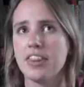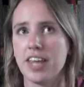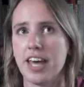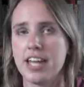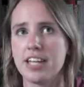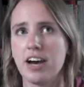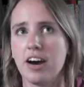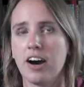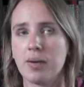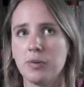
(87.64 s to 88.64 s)
Then
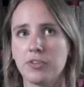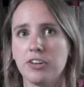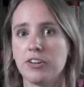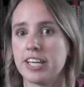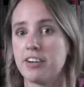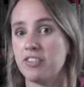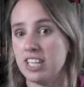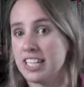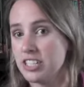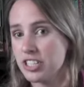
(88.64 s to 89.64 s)
I'm also looking at
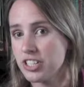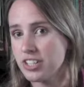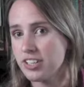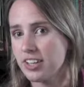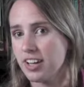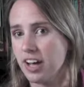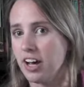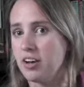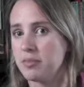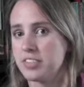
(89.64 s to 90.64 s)
religion.
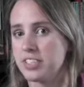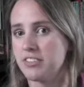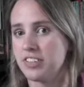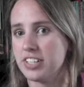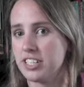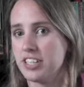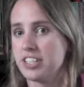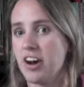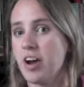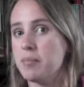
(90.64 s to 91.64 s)
Obviously religion at the
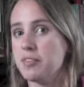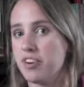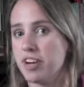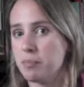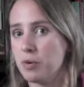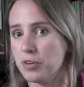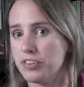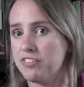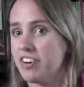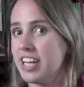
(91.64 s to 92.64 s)
time is very
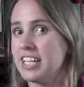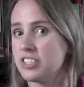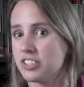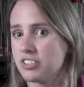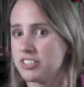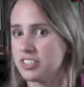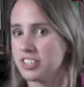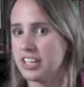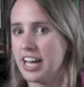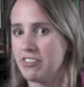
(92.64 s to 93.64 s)
important, very integral
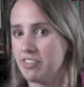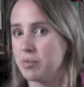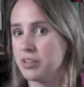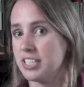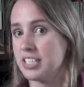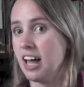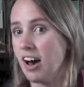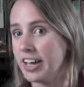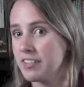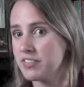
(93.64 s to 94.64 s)
to everybody's
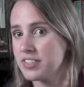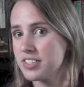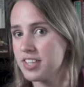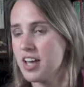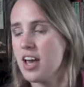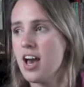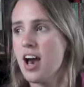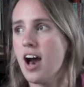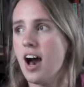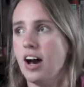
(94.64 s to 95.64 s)
lives.
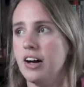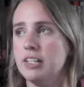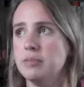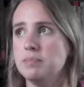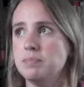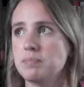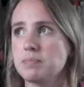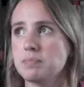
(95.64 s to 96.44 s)
I'm